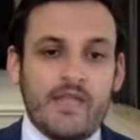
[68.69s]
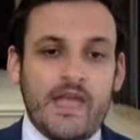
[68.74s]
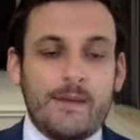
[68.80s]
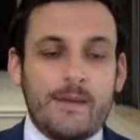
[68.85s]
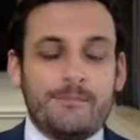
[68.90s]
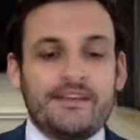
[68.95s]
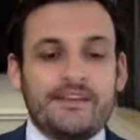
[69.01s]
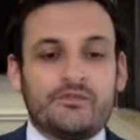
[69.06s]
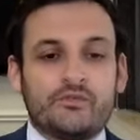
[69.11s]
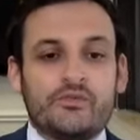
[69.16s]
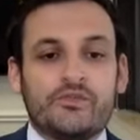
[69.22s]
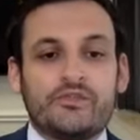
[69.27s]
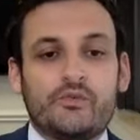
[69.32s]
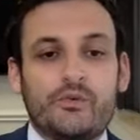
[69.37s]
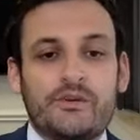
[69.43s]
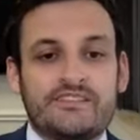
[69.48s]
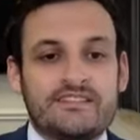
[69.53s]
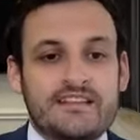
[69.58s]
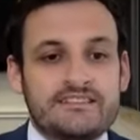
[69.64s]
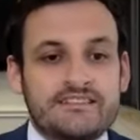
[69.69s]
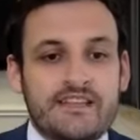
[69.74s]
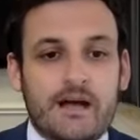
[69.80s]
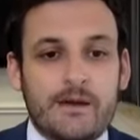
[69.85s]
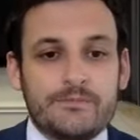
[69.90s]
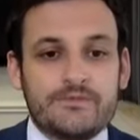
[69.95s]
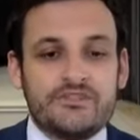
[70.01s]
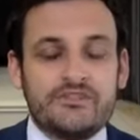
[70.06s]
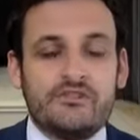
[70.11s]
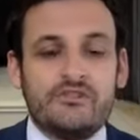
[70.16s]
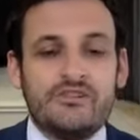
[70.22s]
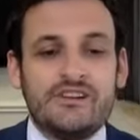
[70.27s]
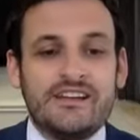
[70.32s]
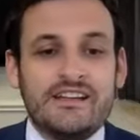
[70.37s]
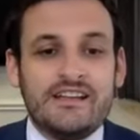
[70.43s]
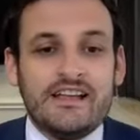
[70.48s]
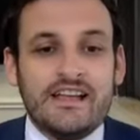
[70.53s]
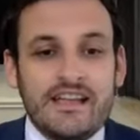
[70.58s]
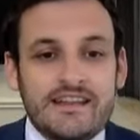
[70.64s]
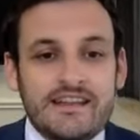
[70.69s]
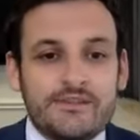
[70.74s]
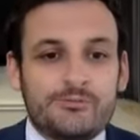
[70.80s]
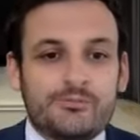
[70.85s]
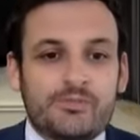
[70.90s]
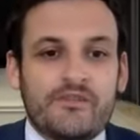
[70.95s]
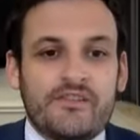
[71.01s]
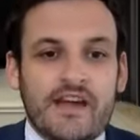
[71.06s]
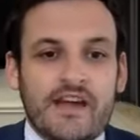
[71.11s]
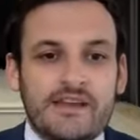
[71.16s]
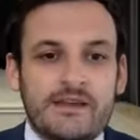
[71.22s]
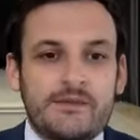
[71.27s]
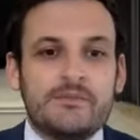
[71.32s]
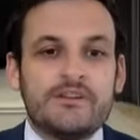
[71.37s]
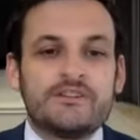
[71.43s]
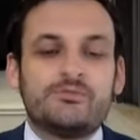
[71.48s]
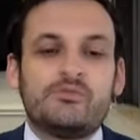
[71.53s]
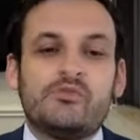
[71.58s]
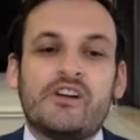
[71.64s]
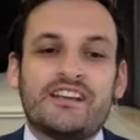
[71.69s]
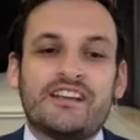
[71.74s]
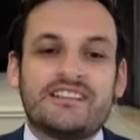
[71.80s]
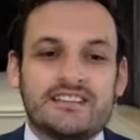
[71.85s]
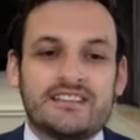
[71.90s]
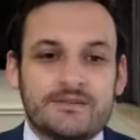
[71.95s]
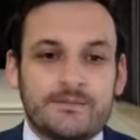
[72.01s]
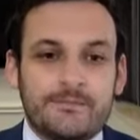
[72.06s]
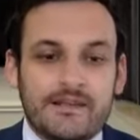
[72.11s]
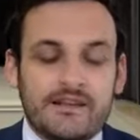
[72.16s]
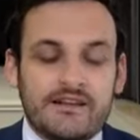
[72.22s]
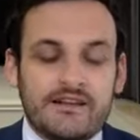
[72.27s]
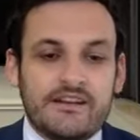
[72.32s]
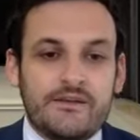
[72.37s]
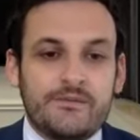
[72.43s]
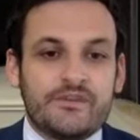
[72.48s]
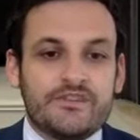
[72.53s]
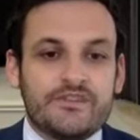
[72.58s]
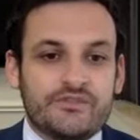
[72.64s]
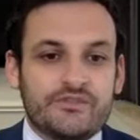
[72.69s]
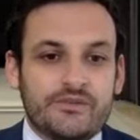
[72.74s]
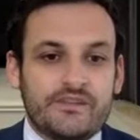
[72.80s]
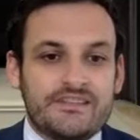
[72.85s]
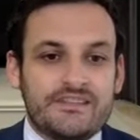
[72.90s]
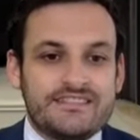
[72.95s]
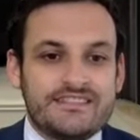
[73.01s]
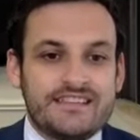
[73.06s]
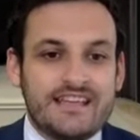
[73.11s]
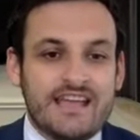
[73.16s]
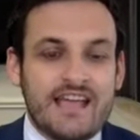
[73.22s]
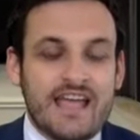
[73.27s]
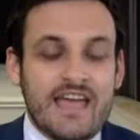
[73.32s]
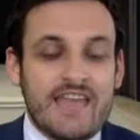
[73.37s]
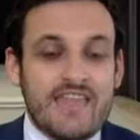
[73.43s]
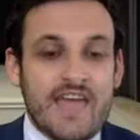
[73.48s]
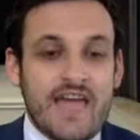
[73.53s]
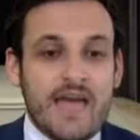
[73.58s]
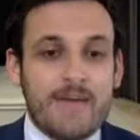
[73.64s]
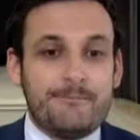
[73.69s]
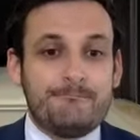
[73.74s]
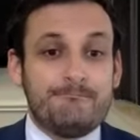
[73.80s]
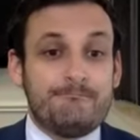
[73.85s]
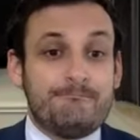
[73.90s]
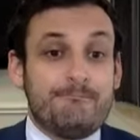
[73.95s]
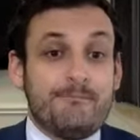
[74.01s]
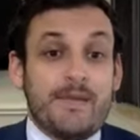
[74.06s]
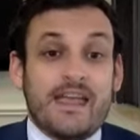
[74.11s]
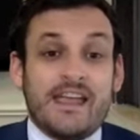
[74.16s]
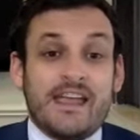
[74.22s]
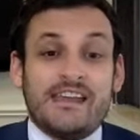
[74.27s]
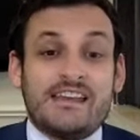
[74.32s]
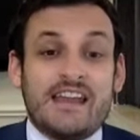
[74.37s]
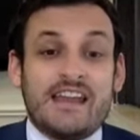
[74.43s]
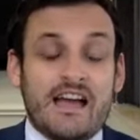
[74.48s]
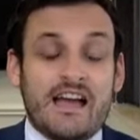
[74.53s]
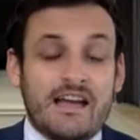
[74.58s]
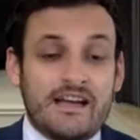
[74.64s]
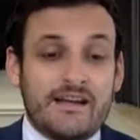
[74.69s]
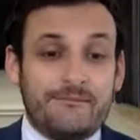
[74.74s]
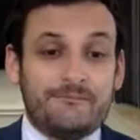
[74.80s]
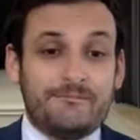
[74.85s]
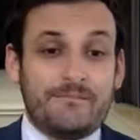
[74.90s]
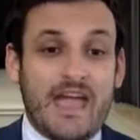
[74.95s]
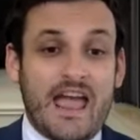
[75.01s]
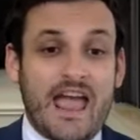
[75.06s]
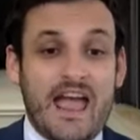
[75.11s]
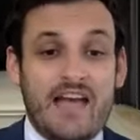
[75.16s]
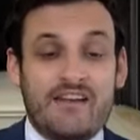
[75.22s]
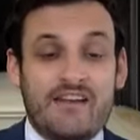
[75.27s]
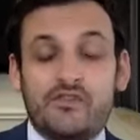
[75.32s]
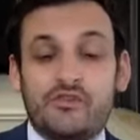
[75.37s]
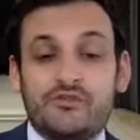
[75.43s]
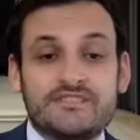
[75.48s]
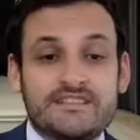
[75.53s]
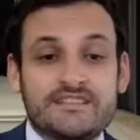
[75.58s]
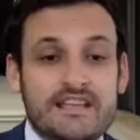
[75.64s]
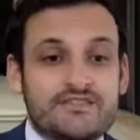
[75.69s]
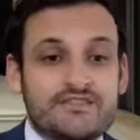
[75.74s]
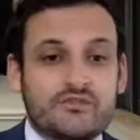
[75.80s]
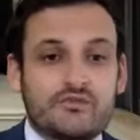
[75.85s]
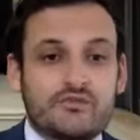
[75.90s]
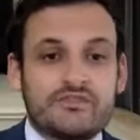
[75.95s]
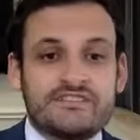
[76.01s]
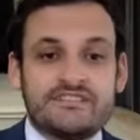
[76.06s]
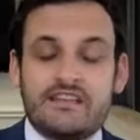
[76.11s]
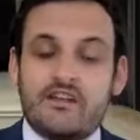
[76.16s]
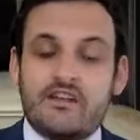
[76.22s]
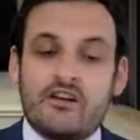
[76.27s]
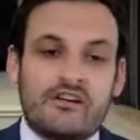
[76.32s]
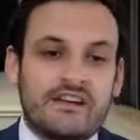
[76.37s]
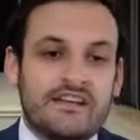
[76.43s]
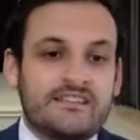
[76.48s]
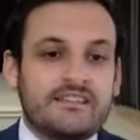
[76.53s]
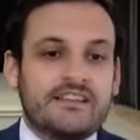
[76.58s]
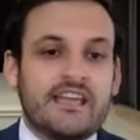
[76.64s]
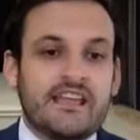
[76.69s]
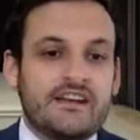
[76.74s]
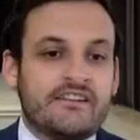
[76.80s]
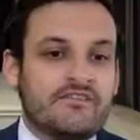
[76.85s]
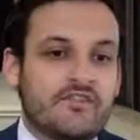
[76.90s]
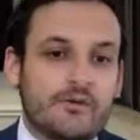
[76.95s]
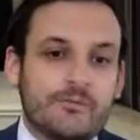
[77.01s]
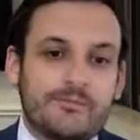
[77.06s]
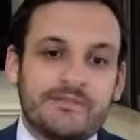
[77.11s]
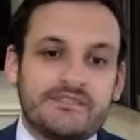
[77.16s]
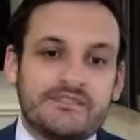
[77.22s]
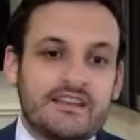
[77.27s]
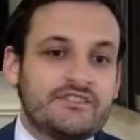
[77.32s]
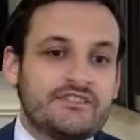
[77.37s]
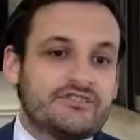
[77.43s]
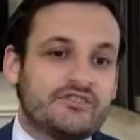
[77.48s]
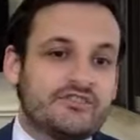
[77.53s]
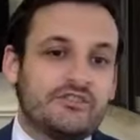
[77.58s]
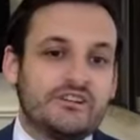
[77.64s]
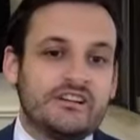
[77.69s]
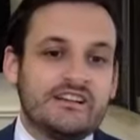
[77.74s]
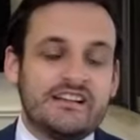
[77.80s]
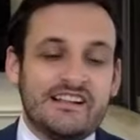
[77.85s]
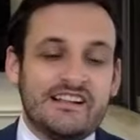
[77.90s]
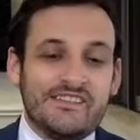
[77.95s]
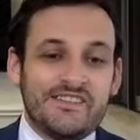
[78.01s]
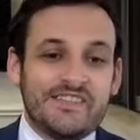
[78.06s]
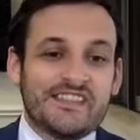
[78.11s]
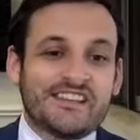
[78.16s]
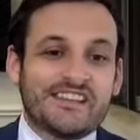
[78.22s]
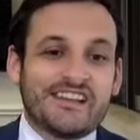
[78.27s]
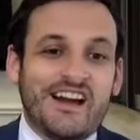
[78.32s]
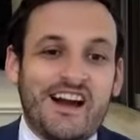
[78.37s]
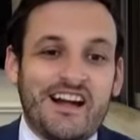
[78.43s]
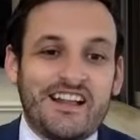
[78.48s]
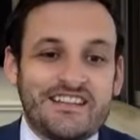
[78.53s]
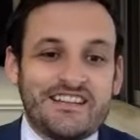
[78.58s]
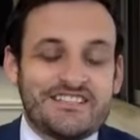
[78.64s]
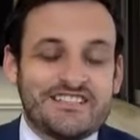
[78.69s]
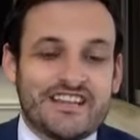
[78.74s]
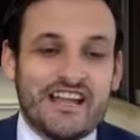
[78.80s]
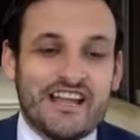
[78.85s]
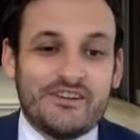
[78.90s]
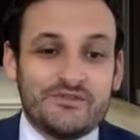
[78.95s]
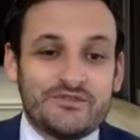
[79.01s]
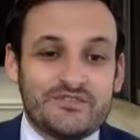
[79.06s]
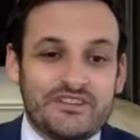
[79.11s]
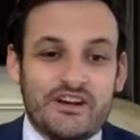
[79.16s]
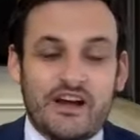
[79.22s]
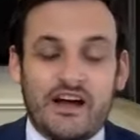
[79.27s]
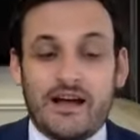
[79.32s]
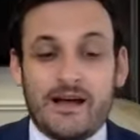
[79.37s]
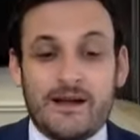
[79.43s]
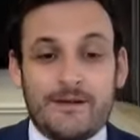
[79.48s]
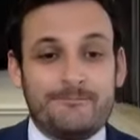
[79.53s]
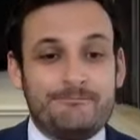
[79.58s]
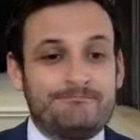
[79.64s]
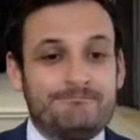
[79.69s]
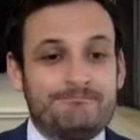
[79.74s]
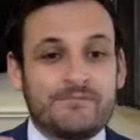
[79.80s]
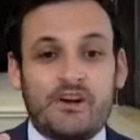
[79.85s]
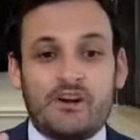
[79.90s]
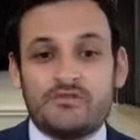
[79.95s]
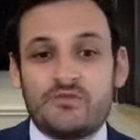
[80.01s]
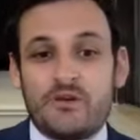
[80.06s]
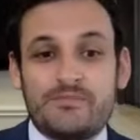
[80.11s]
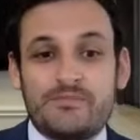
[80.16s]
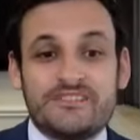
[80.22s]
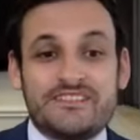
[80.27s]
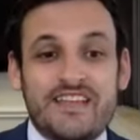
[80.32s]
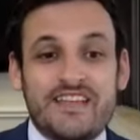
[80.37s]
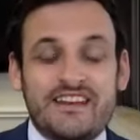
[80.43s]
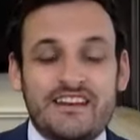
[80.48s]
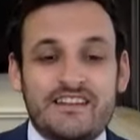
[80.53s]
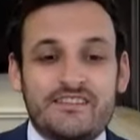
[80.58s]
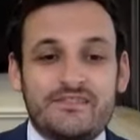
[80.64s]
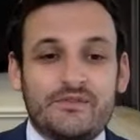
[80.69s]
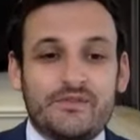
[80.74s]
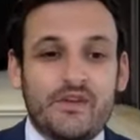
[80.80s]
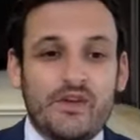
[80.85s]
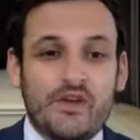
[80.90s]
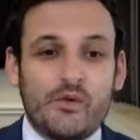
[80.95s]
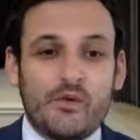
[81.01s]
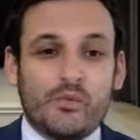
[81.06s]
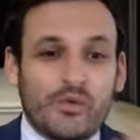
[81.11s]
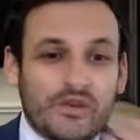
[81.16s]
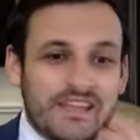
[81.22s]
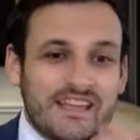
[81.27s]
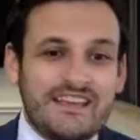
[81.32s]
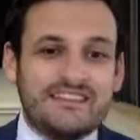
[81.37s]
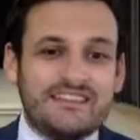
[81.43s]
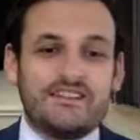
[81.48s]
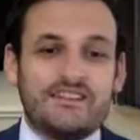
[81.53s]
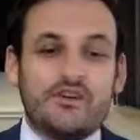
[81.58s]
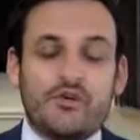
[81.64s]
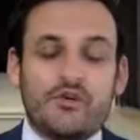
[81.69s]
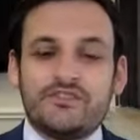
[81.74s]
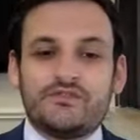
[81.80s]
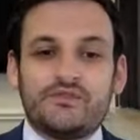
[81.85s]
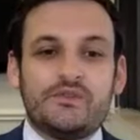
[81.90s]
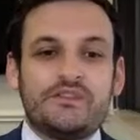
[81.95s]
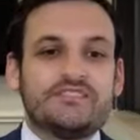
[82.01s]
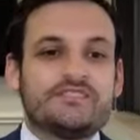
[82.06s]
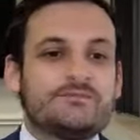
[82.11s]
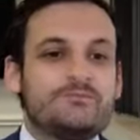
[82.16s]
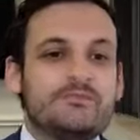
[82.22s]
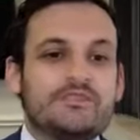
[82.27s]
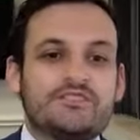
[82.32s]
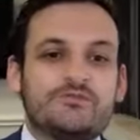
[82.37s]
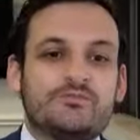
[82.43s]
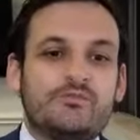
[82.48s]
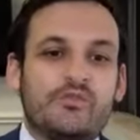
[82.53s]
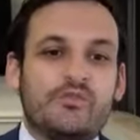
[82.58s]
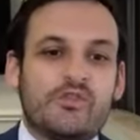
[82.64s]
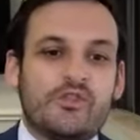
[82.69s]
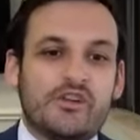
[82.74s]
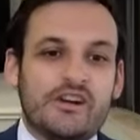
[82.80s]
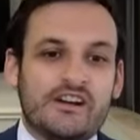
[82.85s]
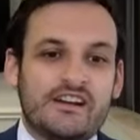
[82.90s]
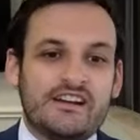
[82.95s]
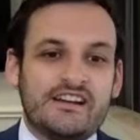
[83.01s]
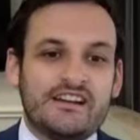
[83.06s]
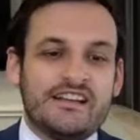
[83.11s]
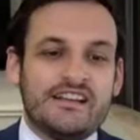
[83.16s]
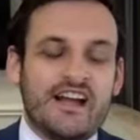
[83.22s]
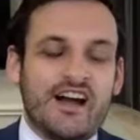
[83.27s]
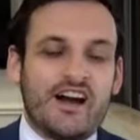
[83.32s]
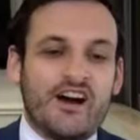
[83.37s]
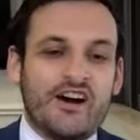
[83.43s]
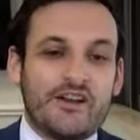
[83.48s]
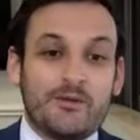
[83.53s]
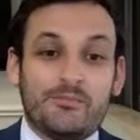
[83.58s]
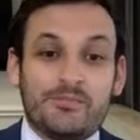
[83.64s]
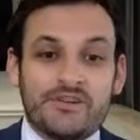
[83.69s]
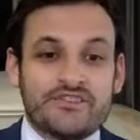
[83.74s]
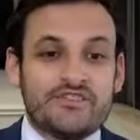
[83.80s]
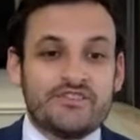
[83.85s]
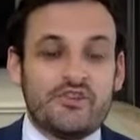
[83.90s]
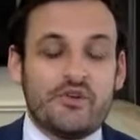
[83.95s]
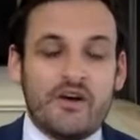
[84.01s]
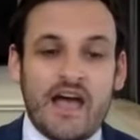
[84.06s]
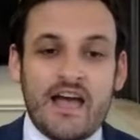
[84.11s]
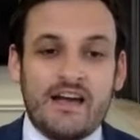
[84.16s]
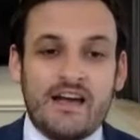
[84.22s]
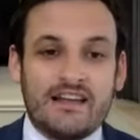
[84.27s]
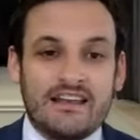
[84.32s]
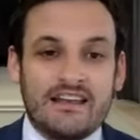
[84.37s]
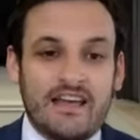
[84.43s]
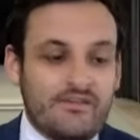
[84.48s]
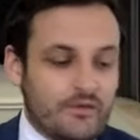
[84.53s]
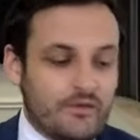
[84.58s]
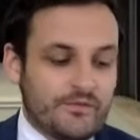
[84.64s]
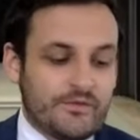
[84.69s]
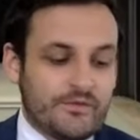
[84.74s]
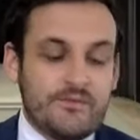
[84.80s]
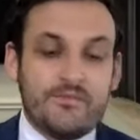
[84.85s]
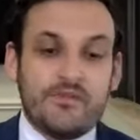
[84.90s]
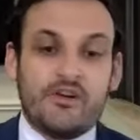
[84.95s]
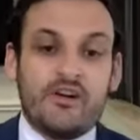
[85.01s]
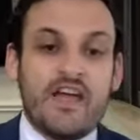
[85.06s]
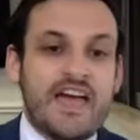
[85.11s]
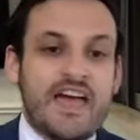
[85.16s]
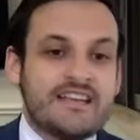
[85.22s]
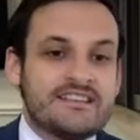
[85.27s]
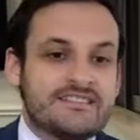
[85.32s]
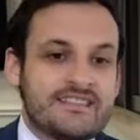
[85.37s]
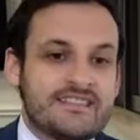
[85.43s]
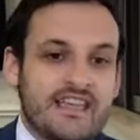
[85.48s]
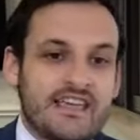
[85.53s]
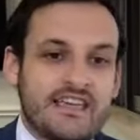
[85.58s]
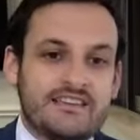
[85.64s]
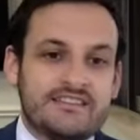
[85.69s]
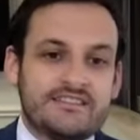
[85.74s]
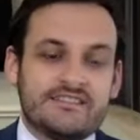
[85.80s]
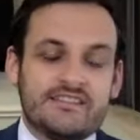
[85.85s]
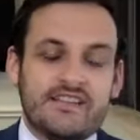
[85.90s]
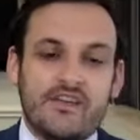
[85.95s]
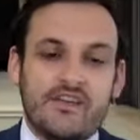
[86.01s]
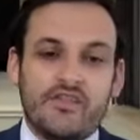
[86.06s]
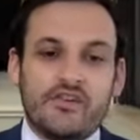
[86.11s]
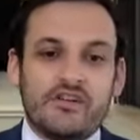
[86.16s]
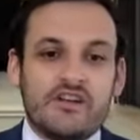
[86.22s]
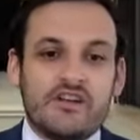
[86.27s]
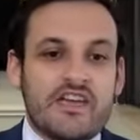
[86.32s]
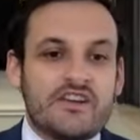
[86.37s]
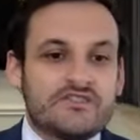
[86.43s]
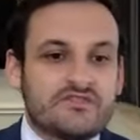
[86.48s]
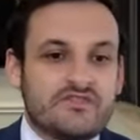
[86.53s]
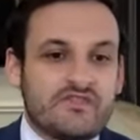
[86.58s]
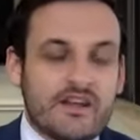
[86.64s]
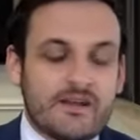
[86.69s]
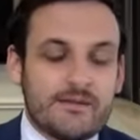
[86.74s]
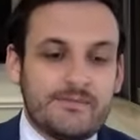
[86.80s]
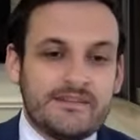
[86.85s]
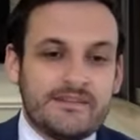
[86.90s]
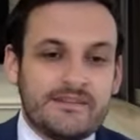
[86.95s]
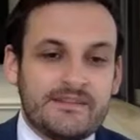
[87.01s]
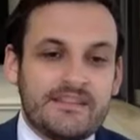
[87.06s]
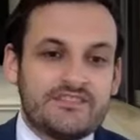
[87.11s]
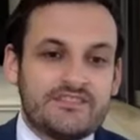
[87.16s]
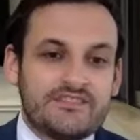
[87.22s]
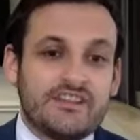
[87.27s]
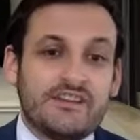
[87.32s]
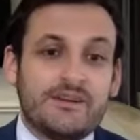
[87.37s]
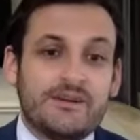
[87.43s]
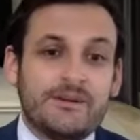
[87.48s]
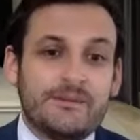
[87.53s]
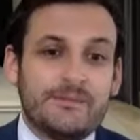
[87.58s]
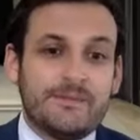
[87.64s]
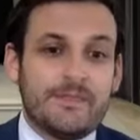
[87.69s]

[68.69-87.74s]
And by schools going test optional, it is providing much more accessibility for students that may not have those test scores that are indicative of their potential. College representatives, we're getting to know the students much more on a personal level from their essays, their letters of recommendation.